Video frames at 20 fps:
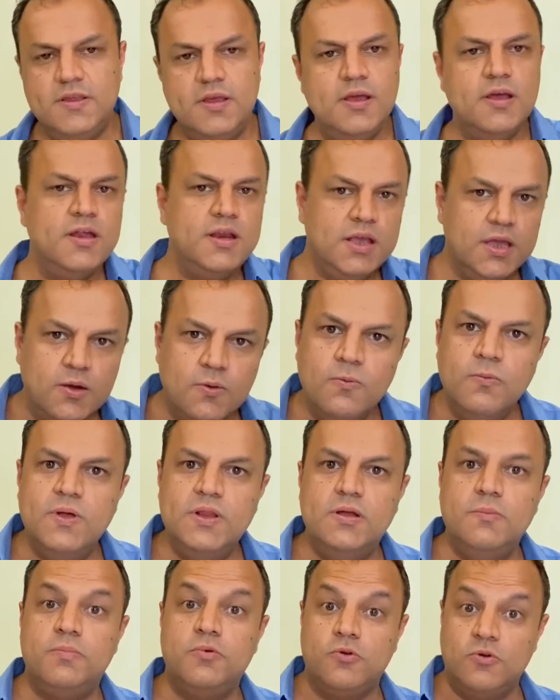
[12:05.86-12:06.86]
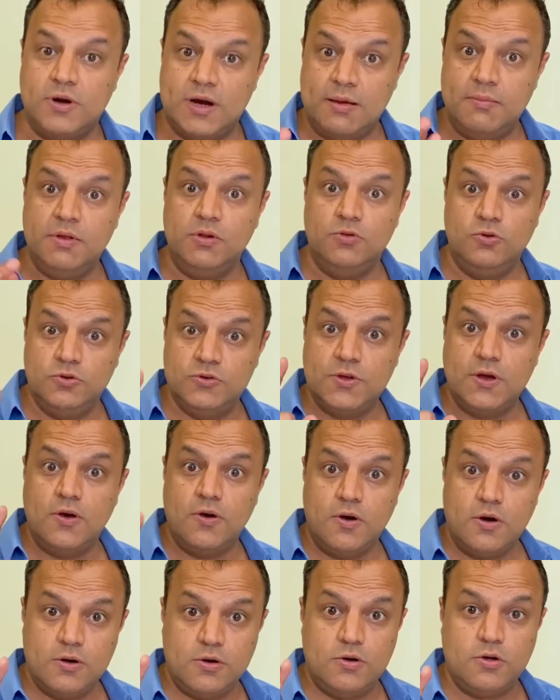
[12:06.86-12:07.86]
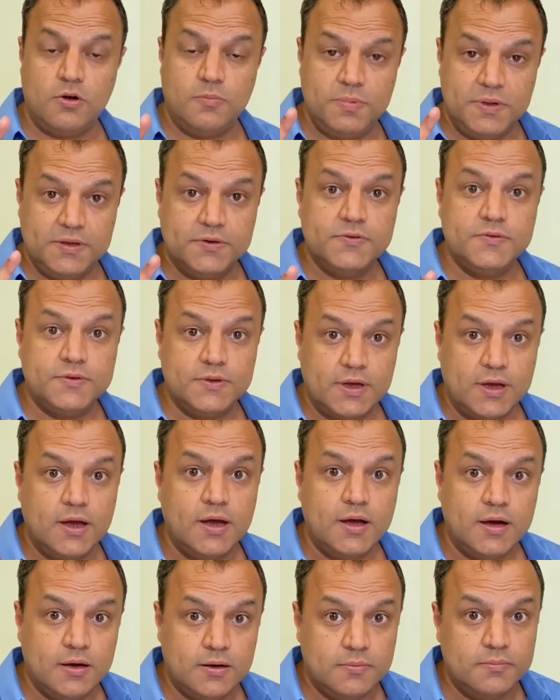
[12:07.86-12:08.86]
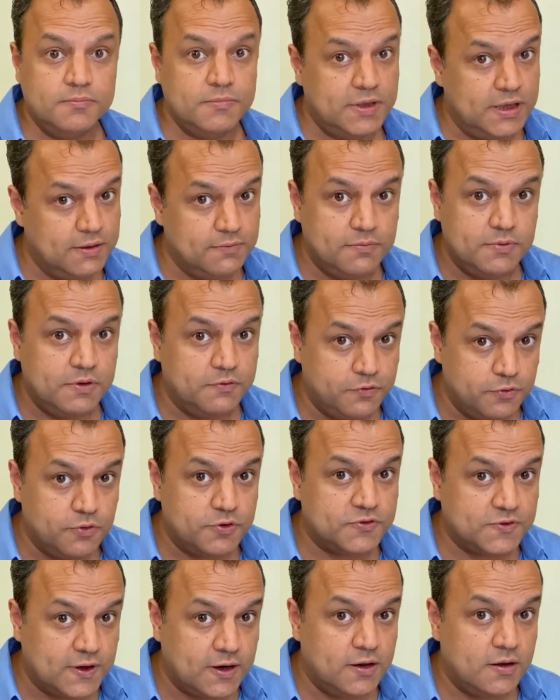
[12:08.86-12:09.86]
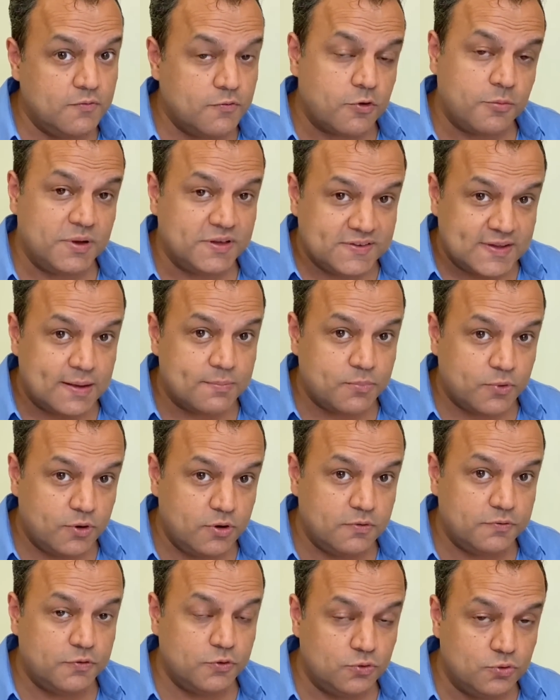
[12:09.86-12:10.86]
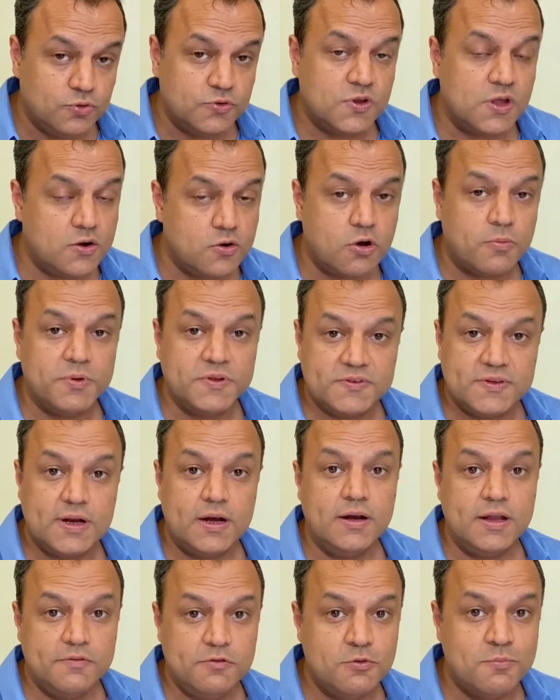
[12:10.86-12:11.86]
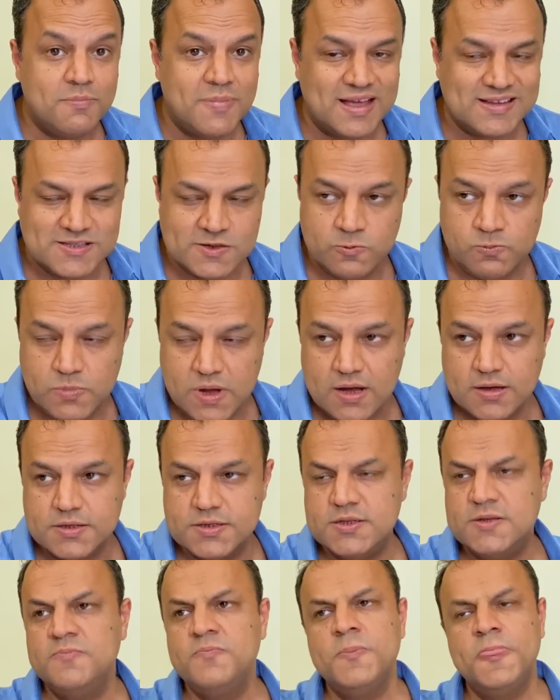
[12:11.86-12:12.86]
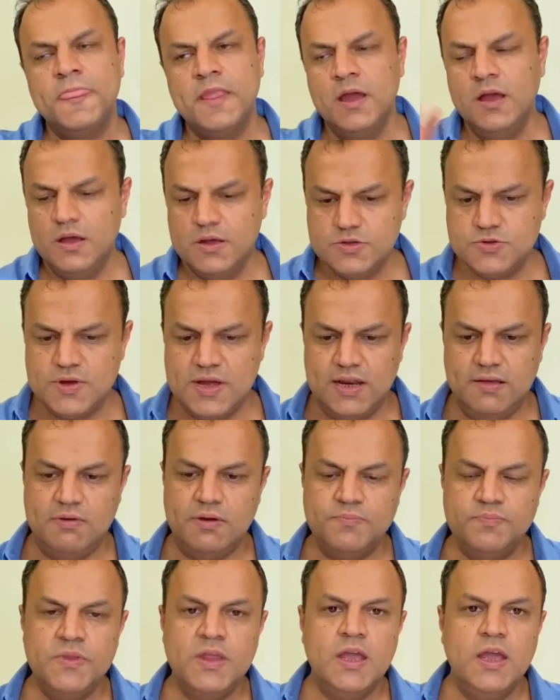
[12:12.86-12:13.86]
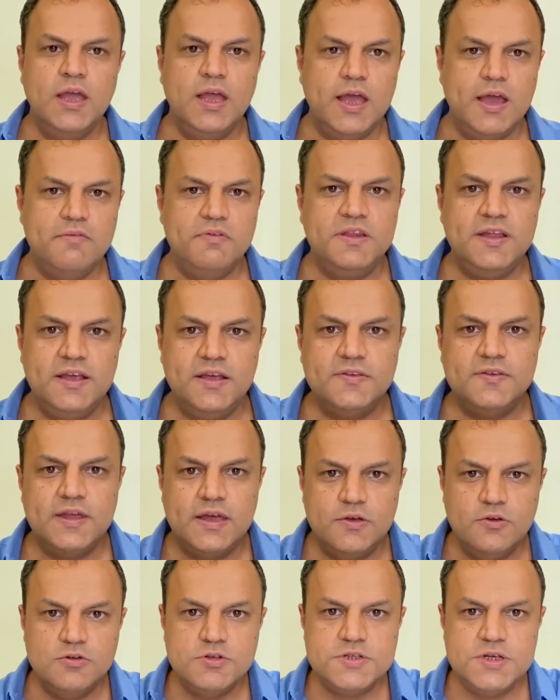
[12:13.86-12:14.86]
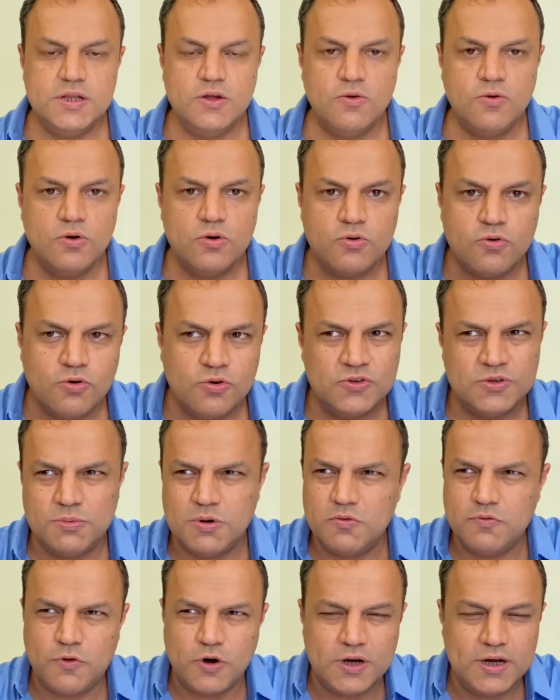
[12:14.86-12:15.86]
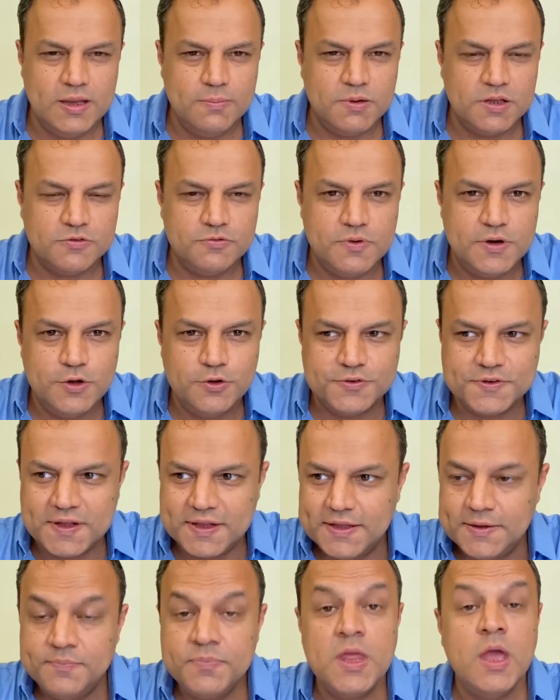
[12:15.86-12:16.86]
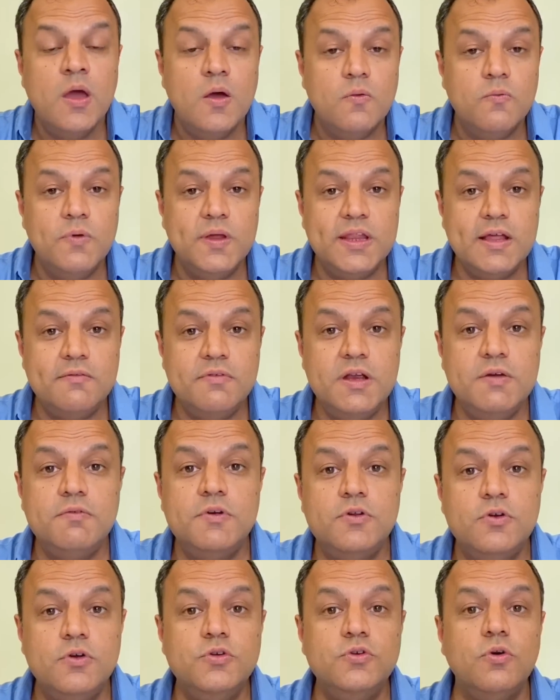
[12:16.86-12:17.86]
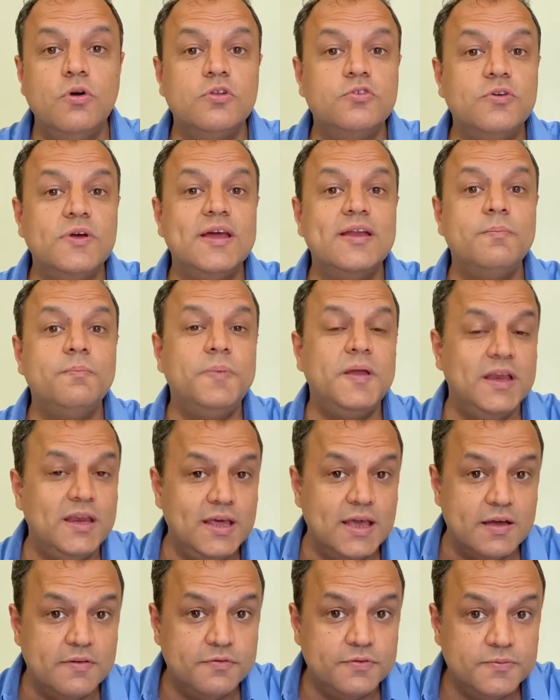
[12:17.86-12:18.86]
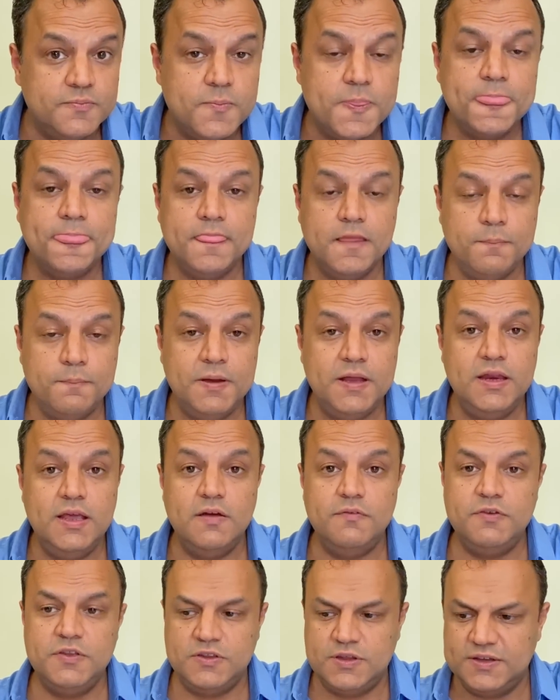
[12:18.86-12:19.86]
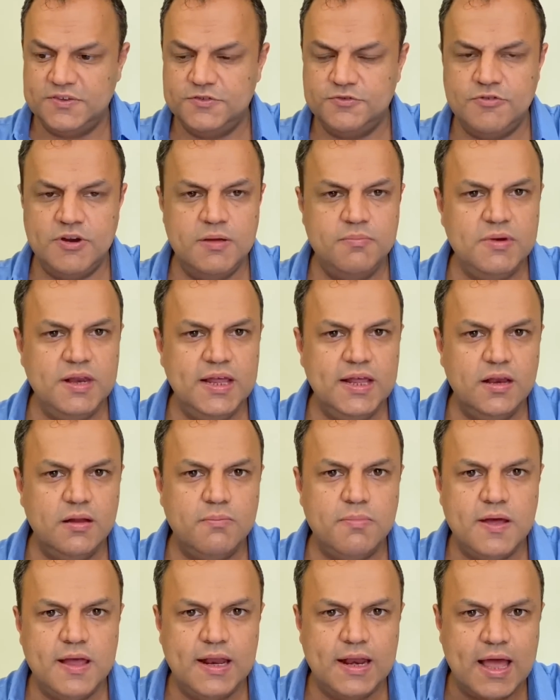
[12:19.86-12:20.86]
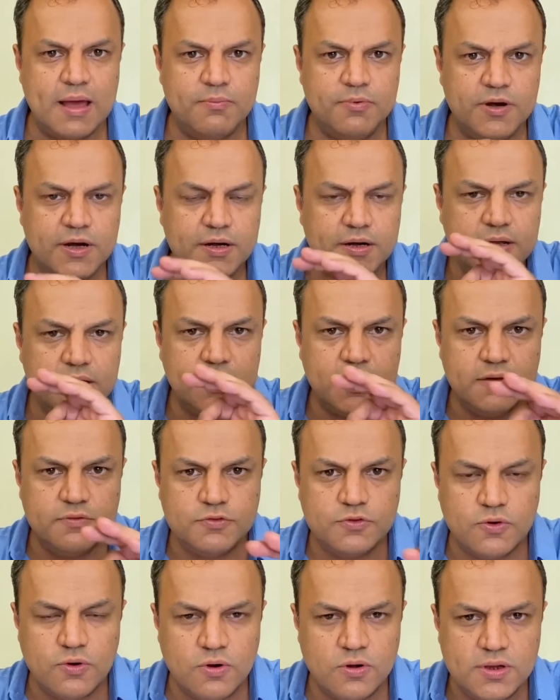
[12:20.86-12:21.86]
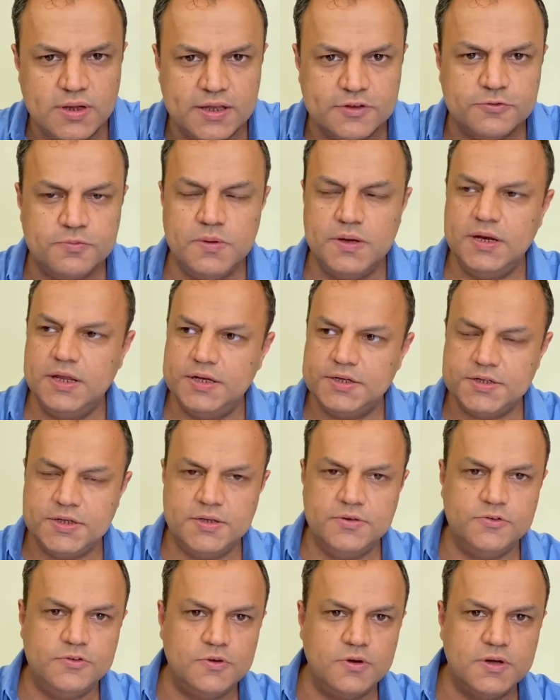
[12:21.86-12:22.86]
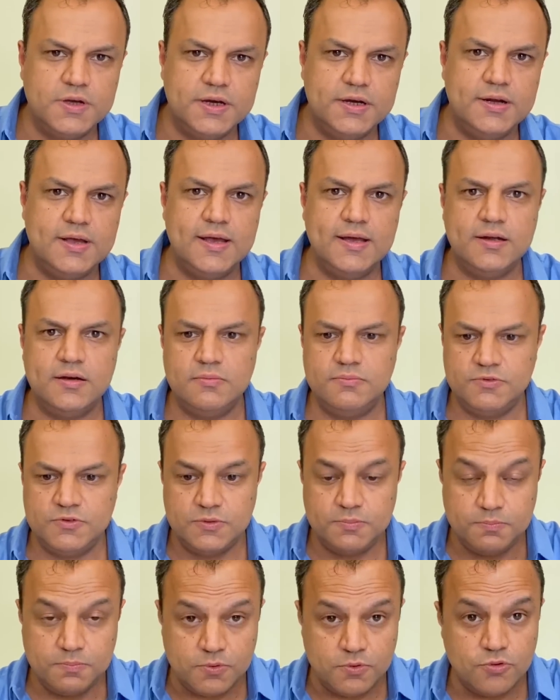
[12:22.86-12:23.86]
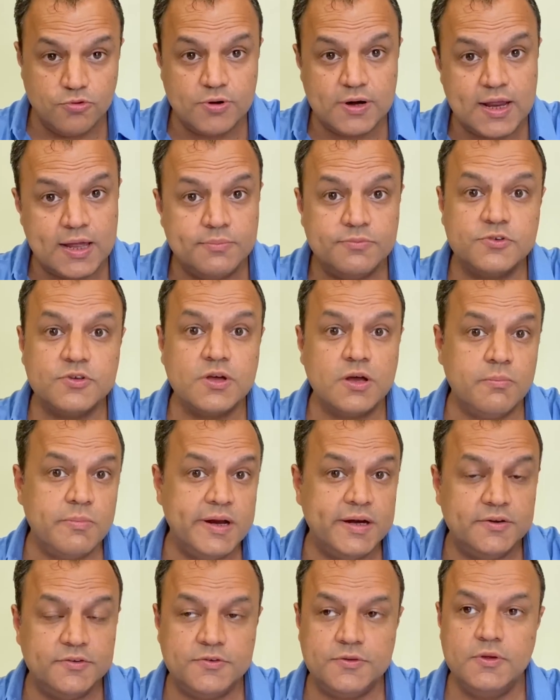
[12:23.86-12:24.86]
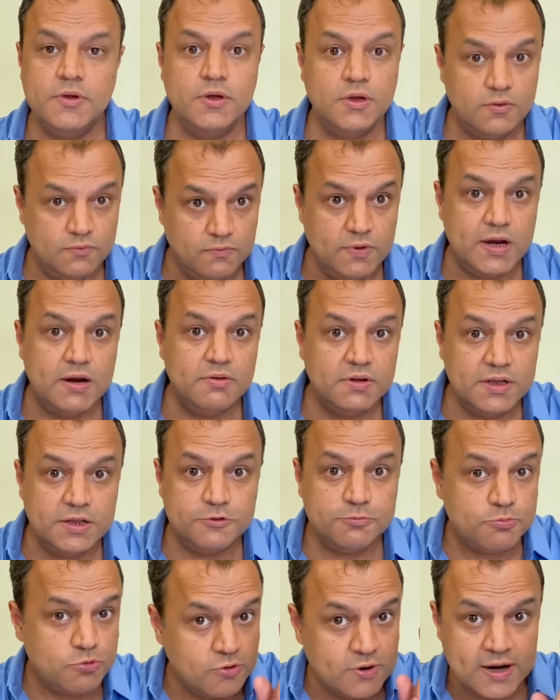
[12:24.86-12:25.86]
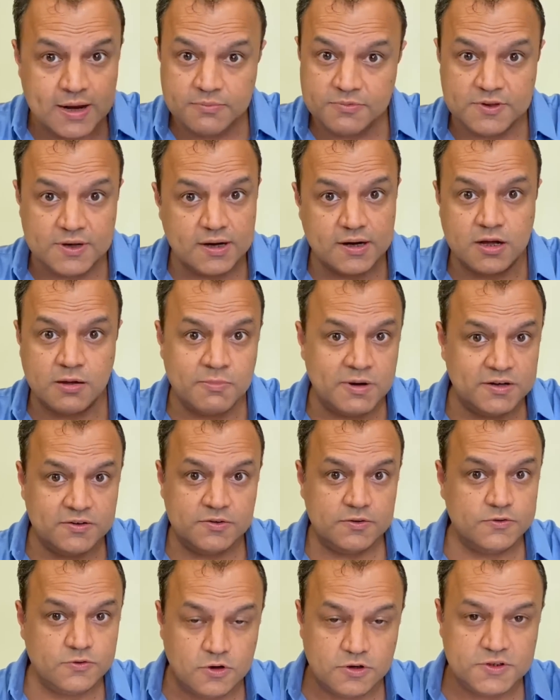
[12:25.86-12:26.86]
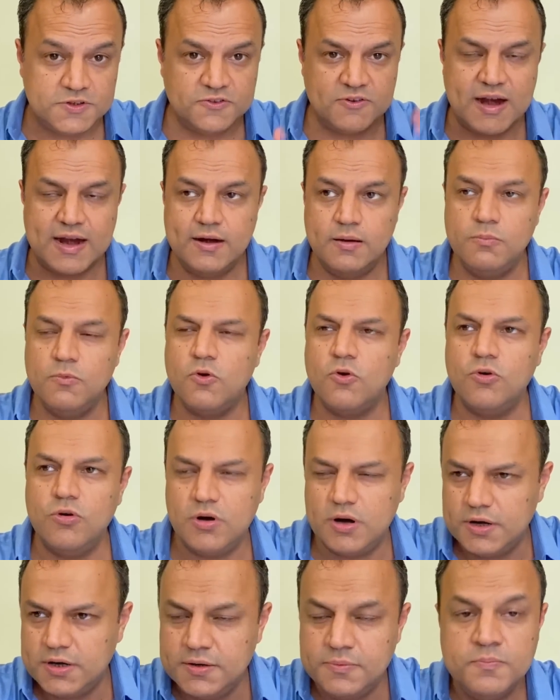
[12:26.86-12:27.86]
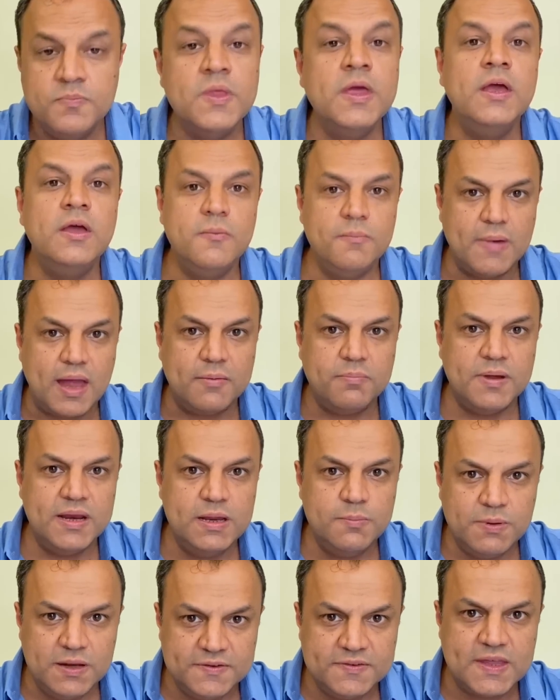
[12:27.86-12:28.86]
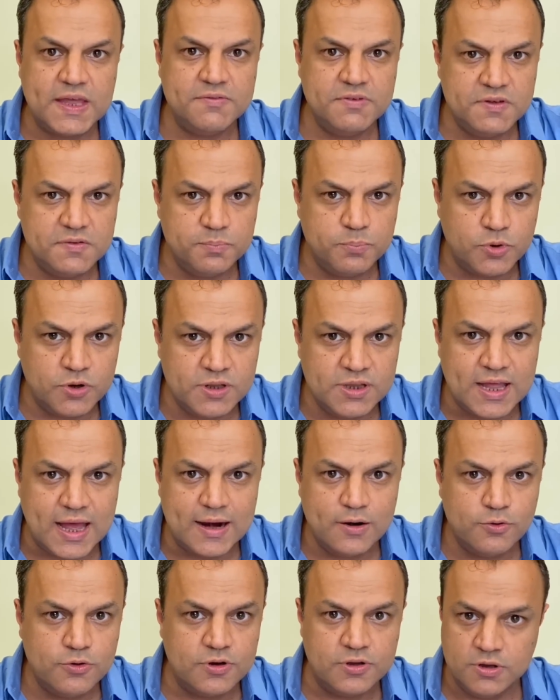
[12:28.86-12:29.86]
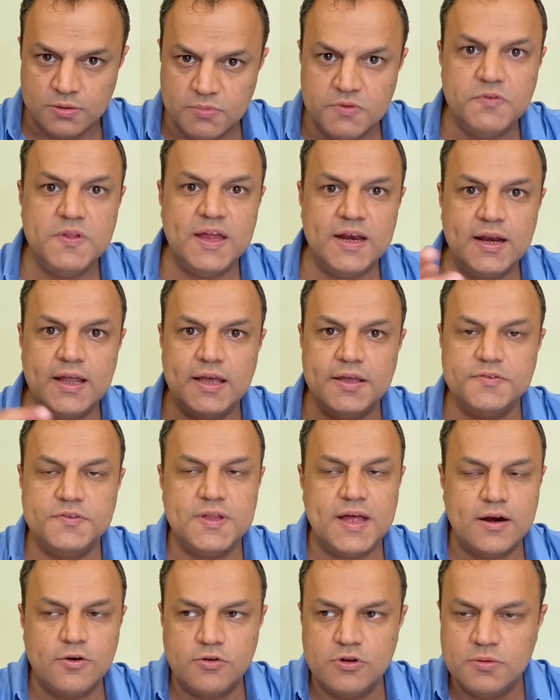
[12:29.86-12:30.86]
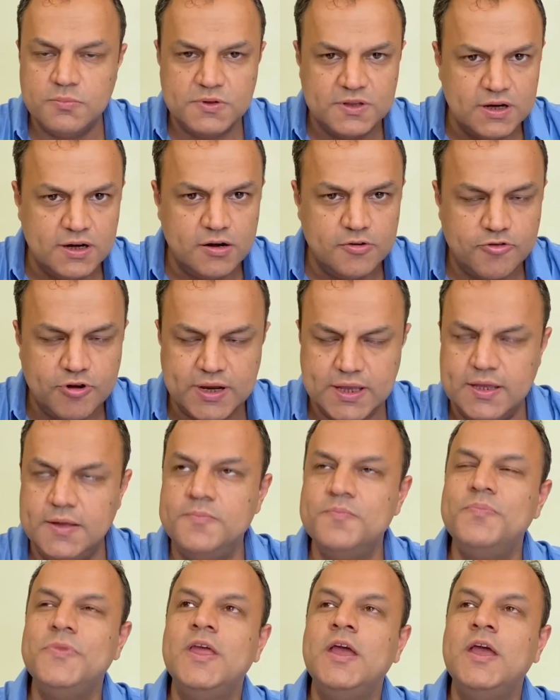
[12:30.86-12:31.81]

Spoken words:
theory, with the programming. Those are hot topics. If you're studying from exam point of view, those are topics that will give you maximum marks. So anyway, everything is there. You'll see the whole course, about 40 plus videos are there. With every video, you also get a PDF. The PDF is extremely elaborate, gives all the explanations, circuit diagrams, programs, comments. Wherever there's programs, there are comments. It's not just random code written. At many places, I've even put in the algorithm in case the algorithm is a little tricky.